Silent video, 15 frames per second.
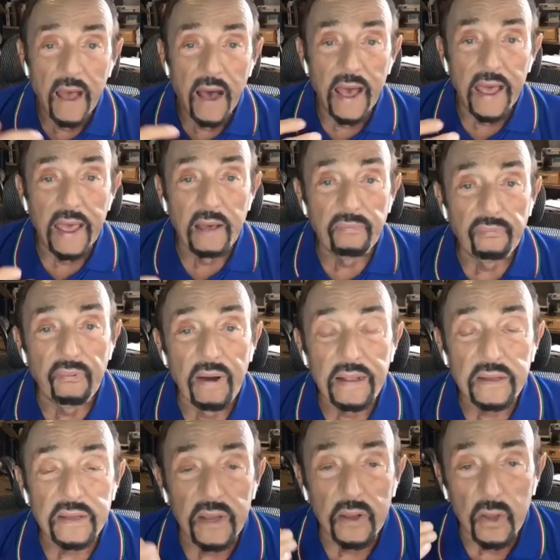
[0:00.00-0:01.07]
I have
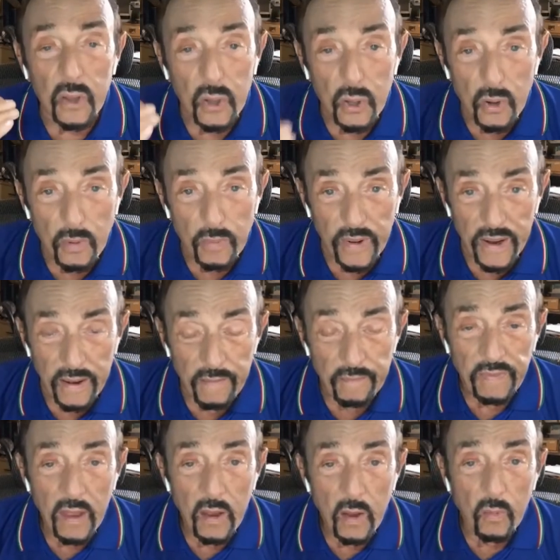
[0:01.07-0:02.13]
friends in Cuba
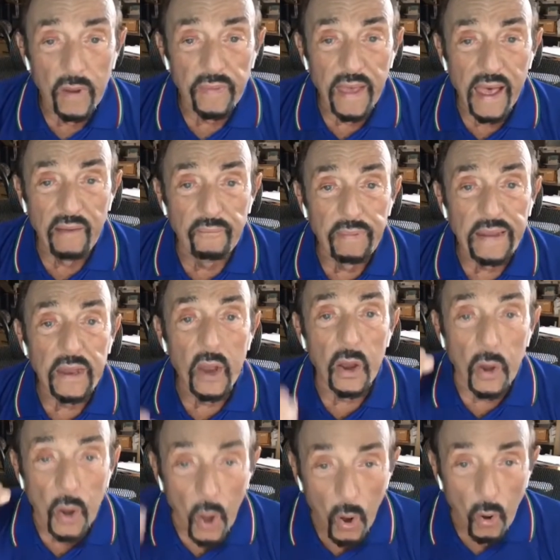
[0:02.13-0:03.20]
where there have been
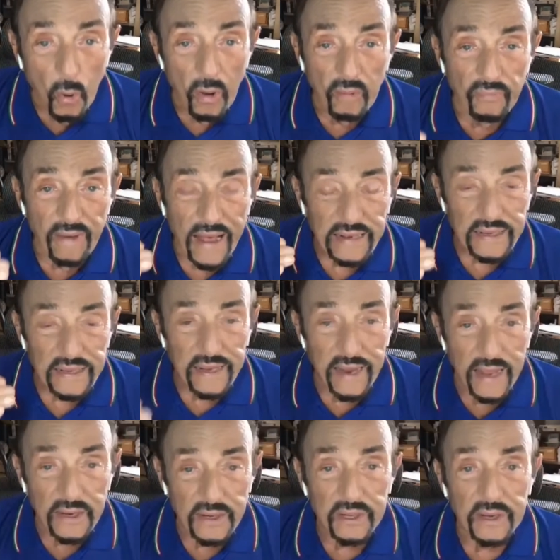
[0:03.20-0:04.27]
no
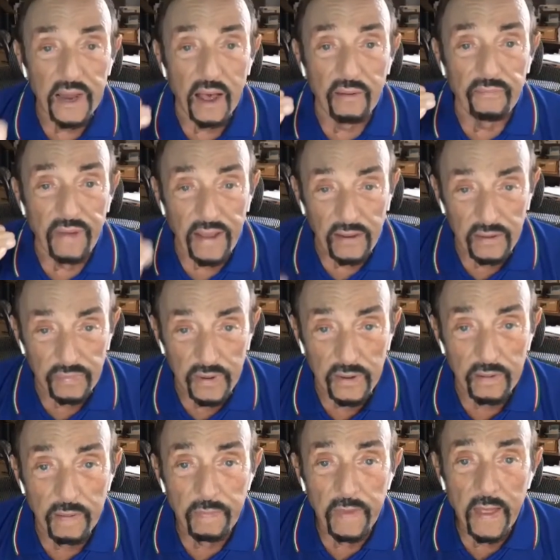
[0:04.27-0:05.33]
vaccination
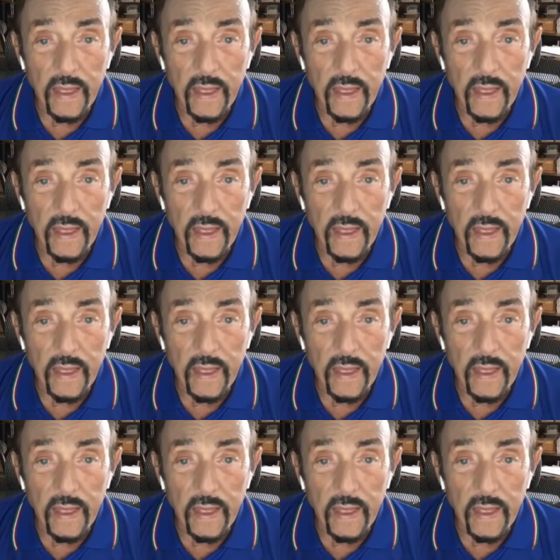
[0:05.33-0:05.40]
available.